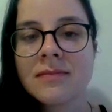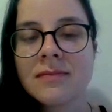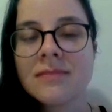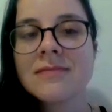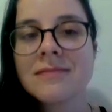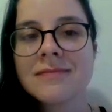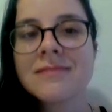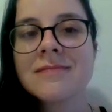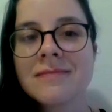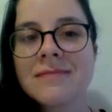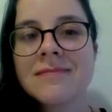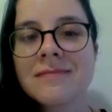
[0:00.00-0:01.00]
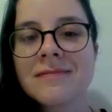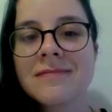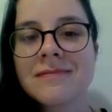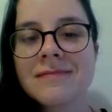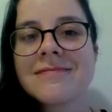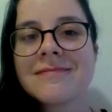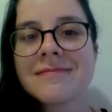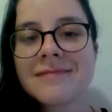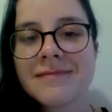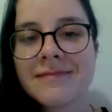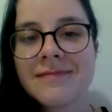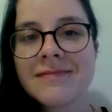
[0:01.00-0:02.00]

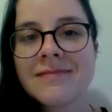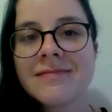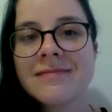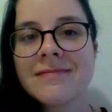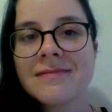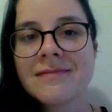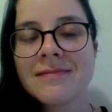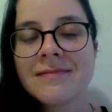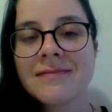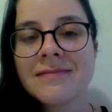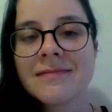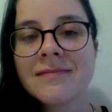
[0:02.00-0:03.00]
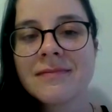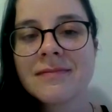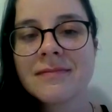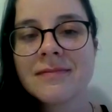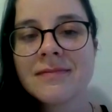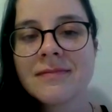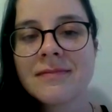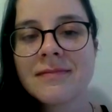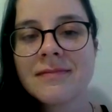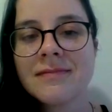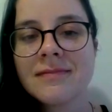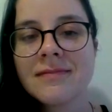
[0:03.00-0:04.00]

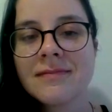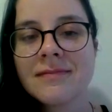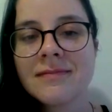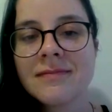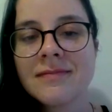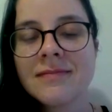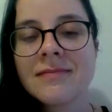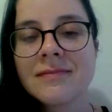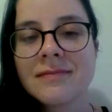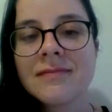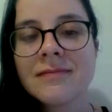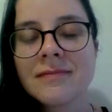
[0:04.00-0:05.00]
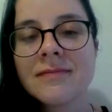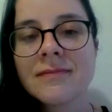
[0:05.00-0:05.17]
(not speaking)